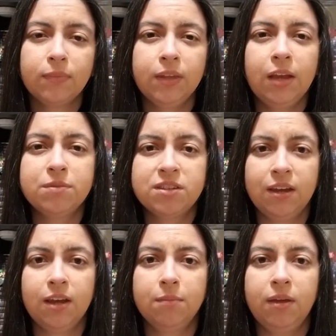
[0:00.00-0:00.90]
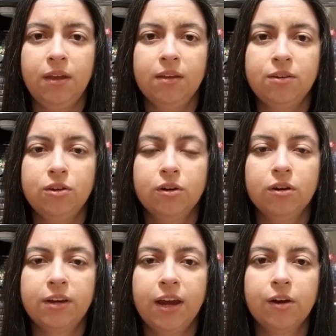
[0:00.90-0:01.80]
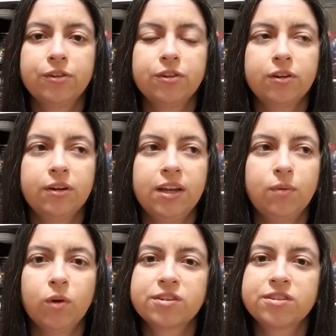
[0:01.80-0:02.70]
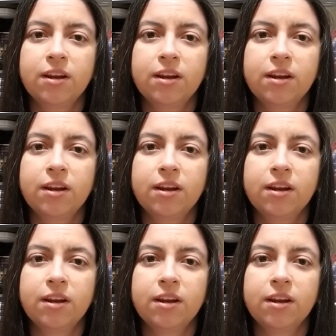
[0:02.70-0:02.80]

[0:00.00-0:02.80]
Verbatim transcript: named Sam and your character it works